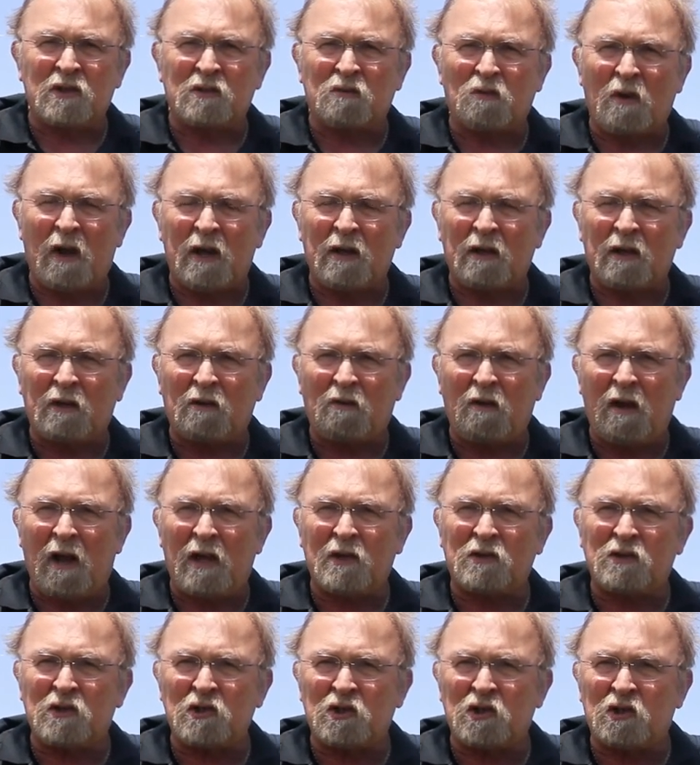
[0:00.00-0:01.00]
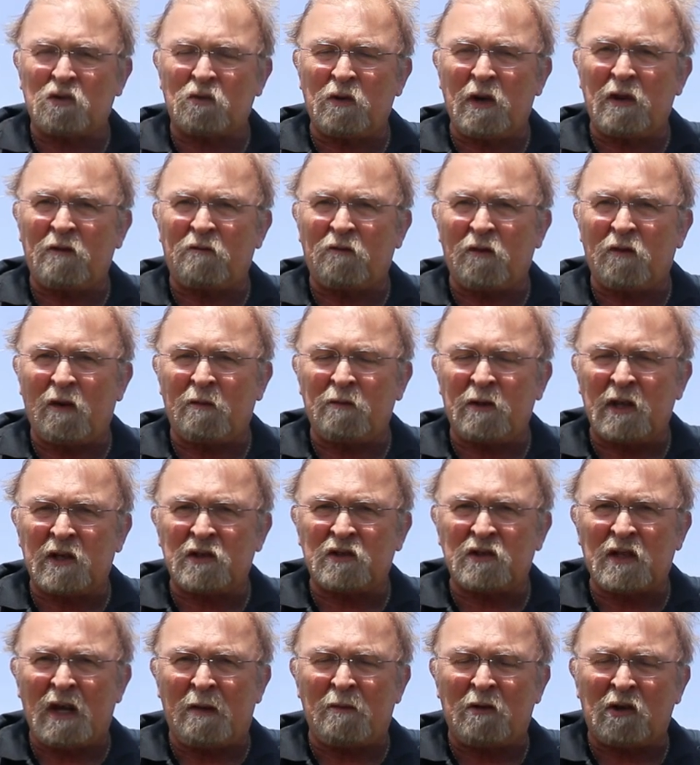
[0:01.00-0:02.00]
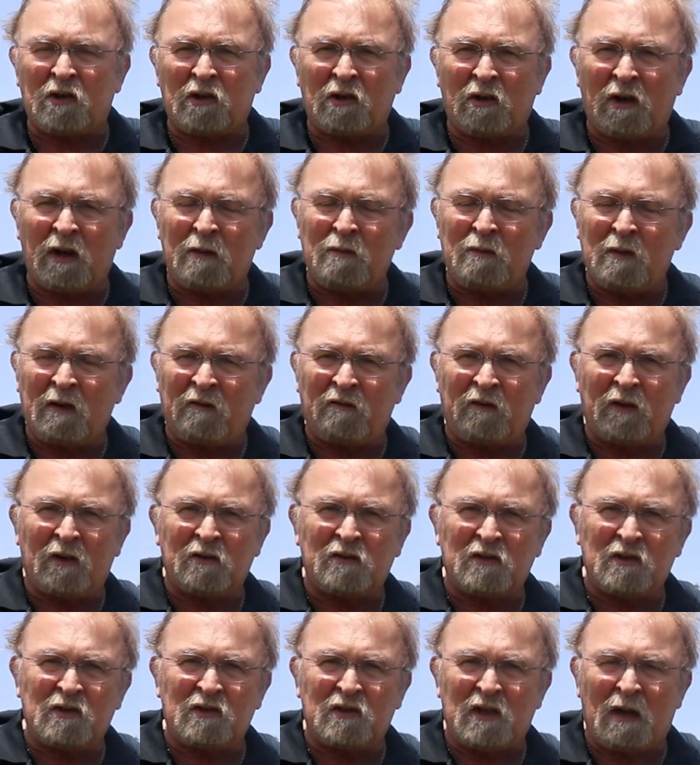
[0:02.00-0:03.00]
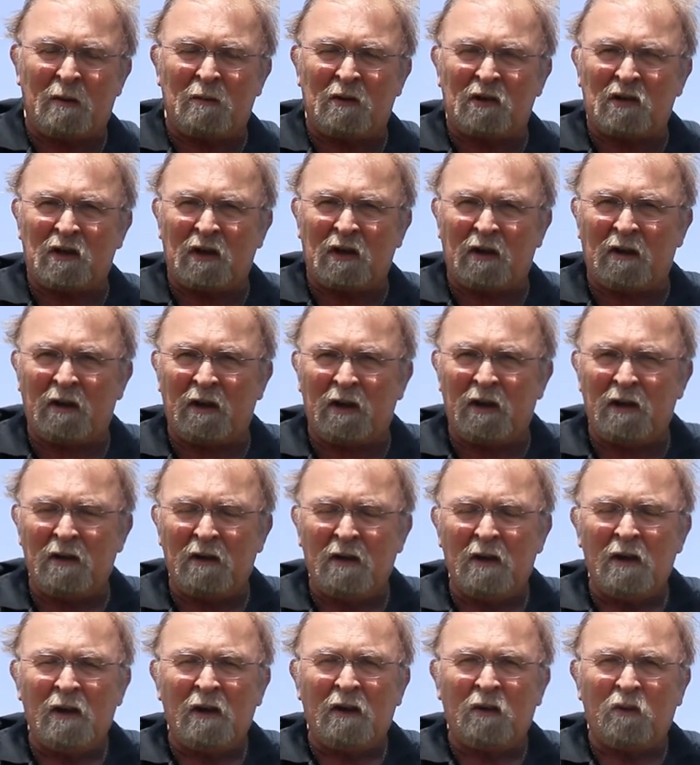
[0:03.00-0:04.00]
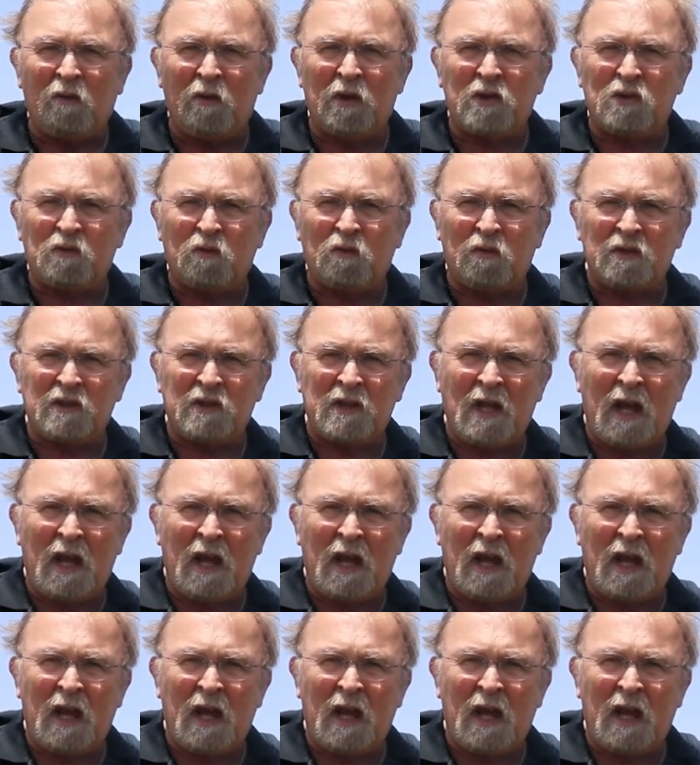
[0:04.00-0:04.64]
is right across the street from this cemetery, McPherson Cemetery, which was